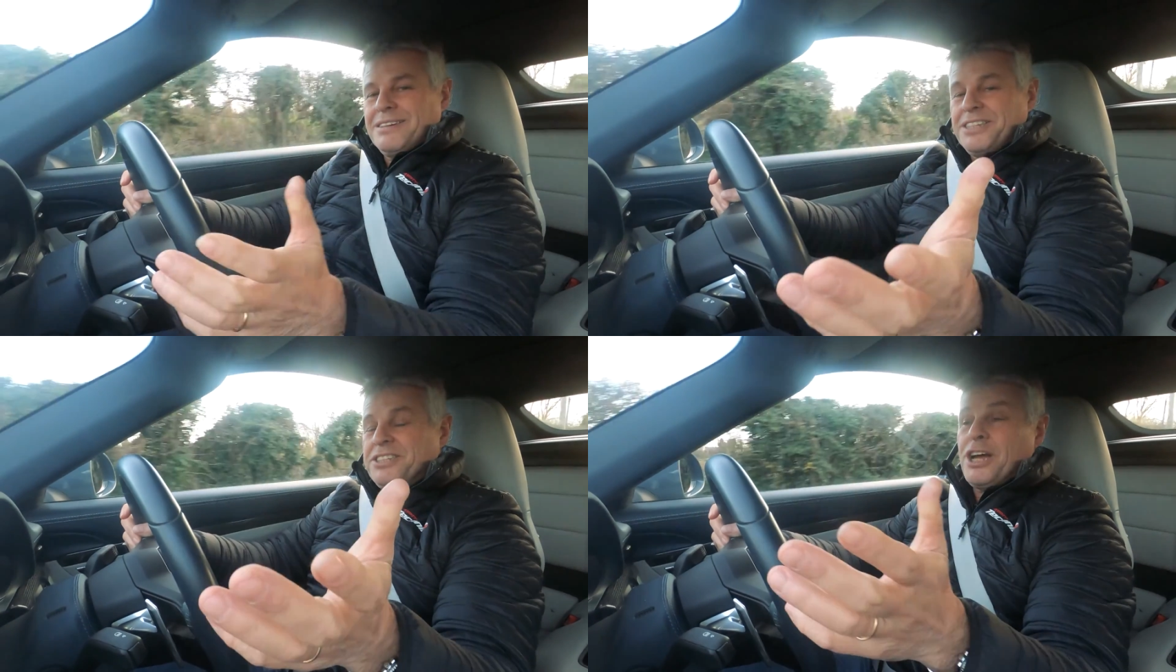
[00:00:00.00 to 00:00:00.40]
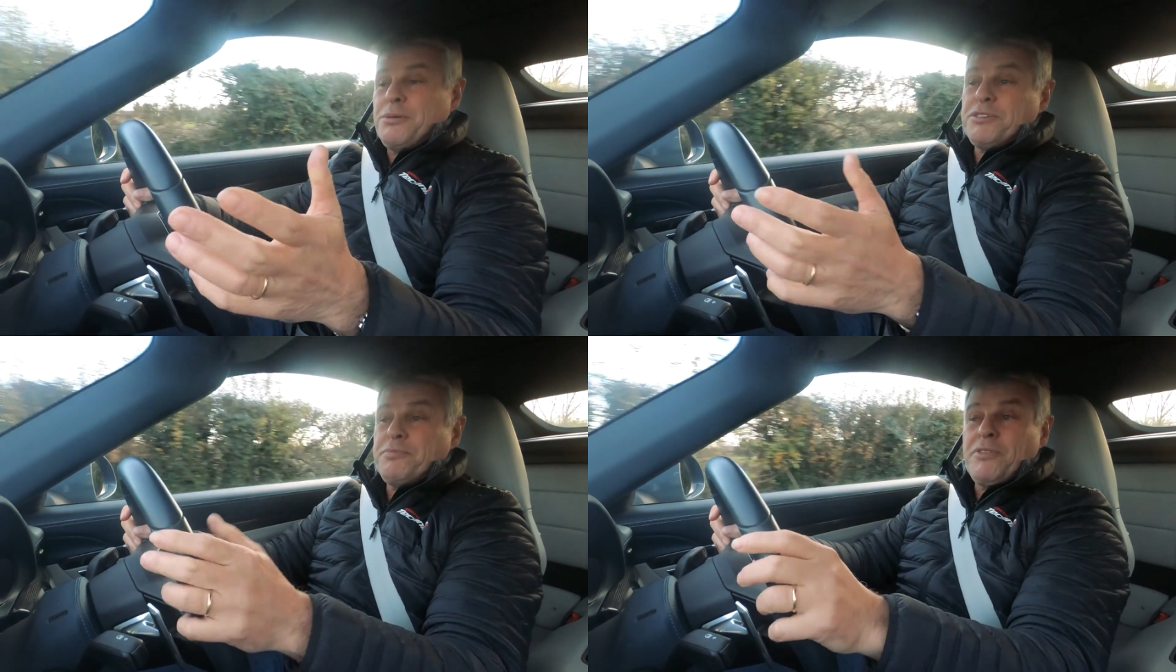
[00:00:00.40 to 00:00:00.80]
In
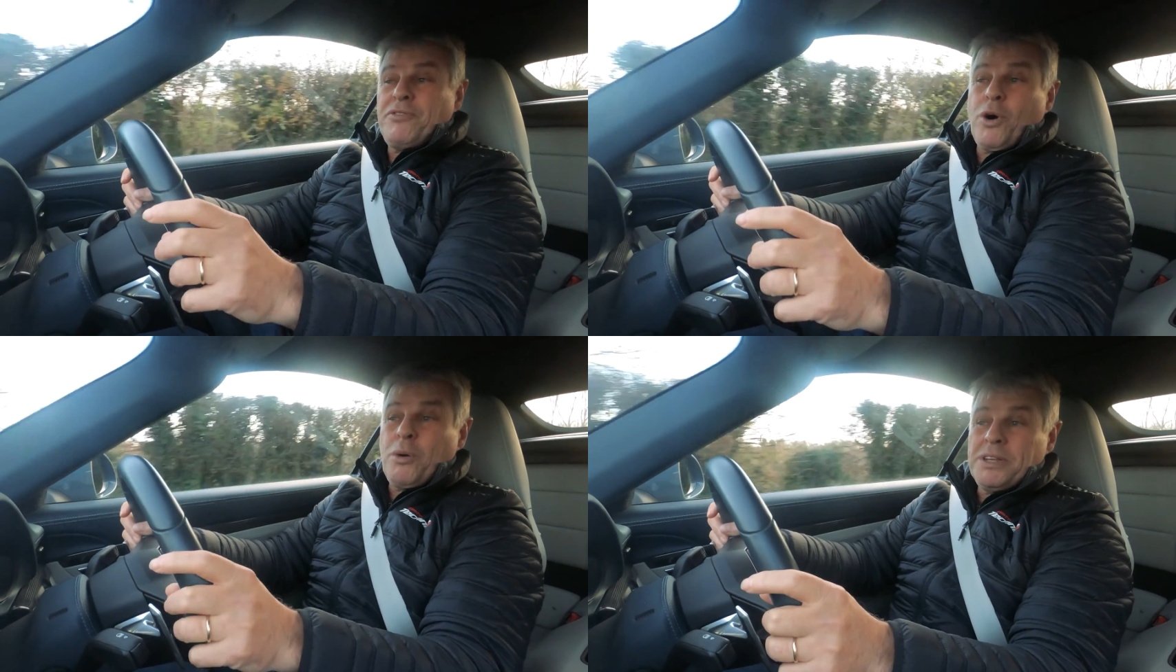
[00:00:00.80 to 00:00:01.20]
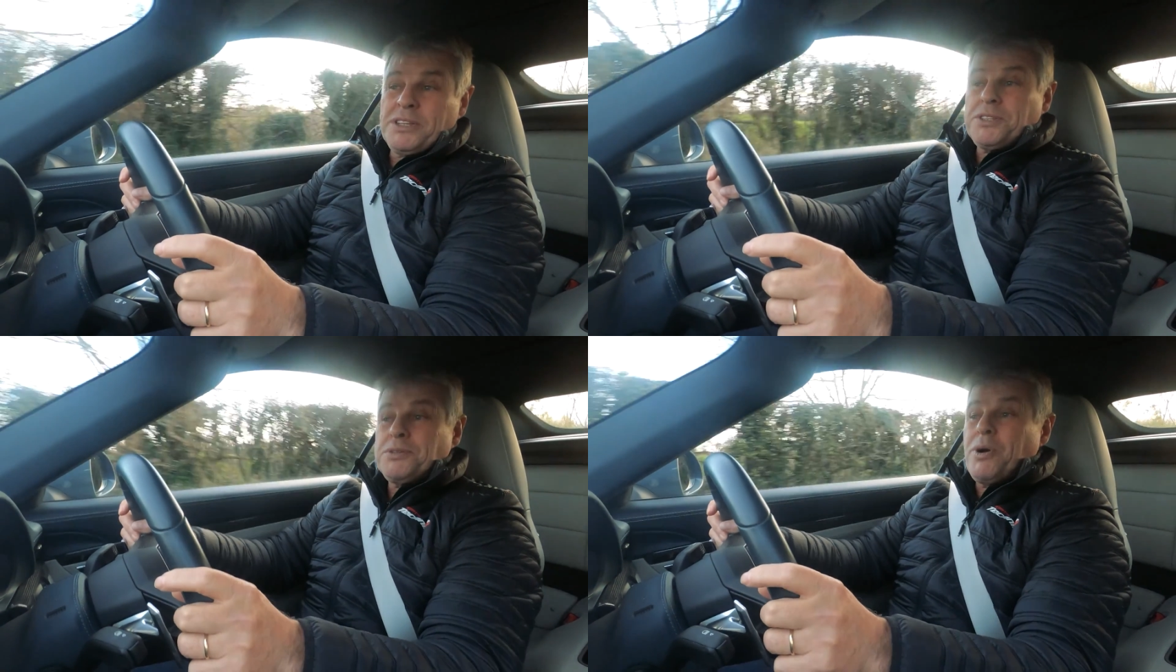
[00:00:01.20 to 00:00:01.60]
terms of
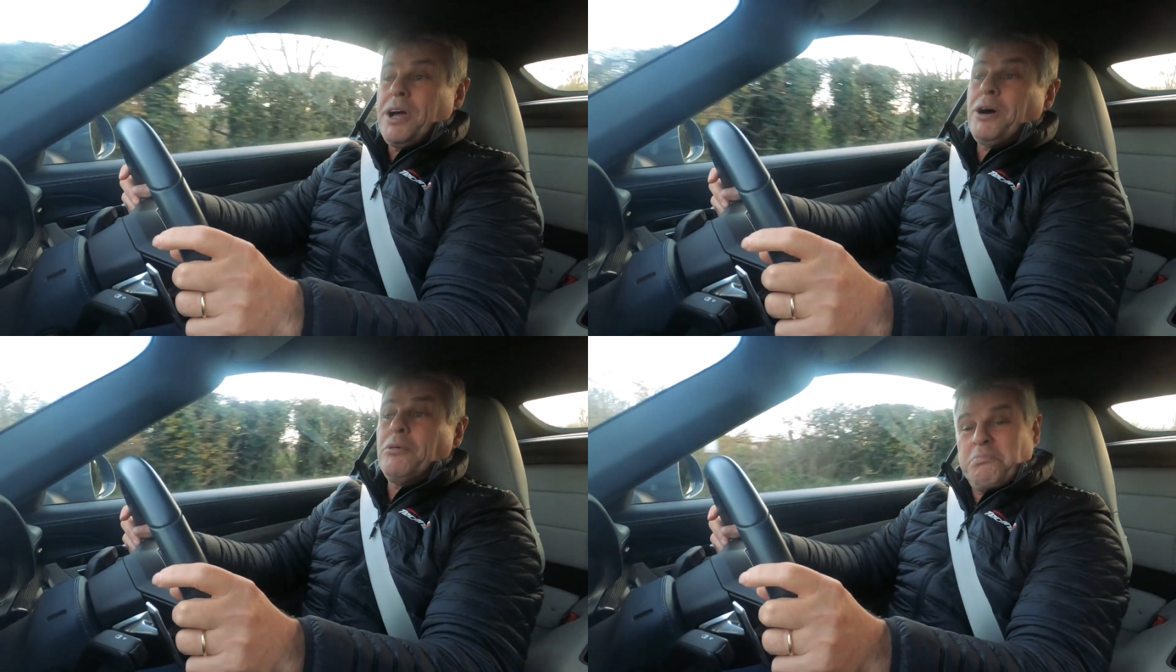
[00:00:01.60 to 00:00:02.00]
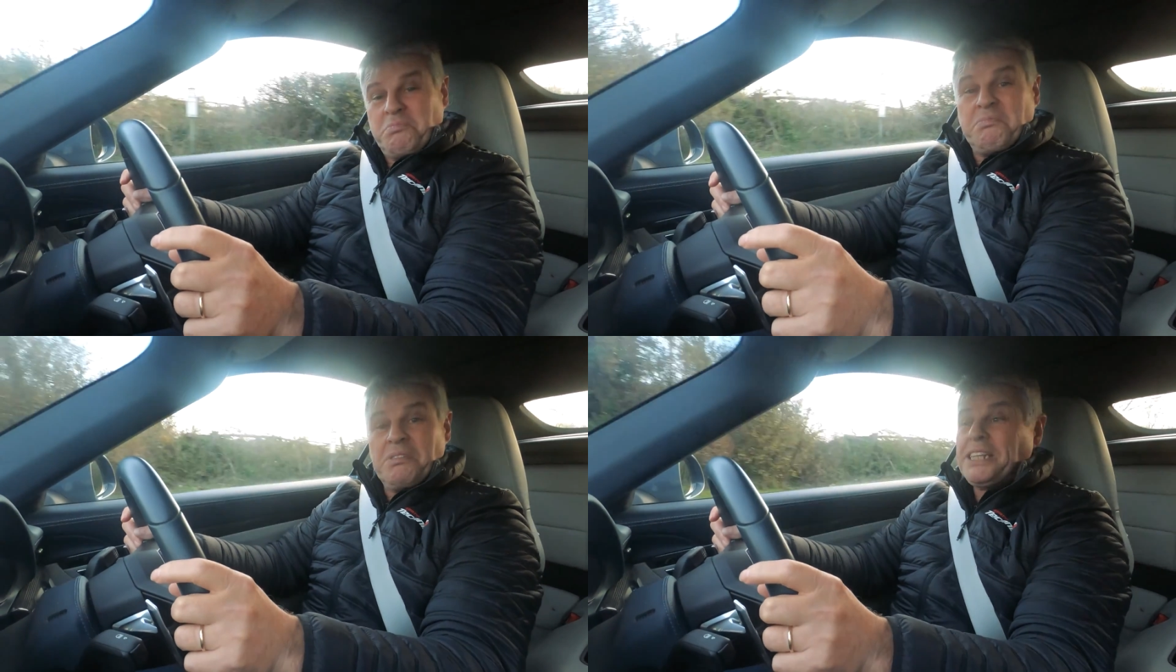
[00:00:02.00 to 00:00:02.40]
performance, well,
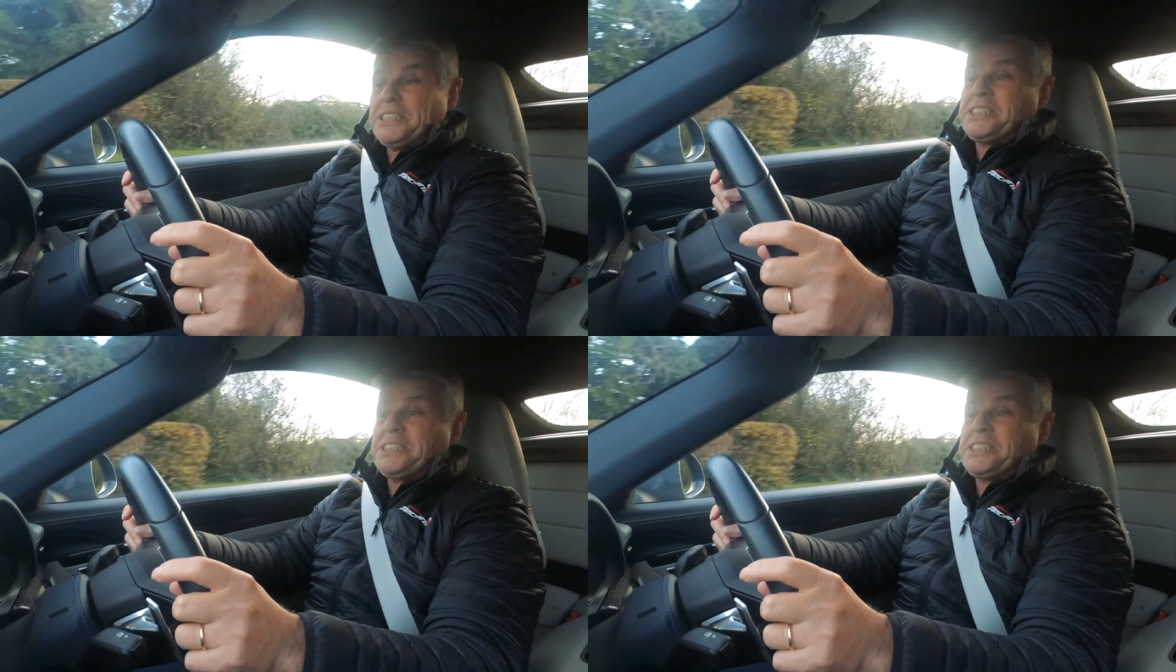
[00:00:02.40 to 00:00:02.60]
let's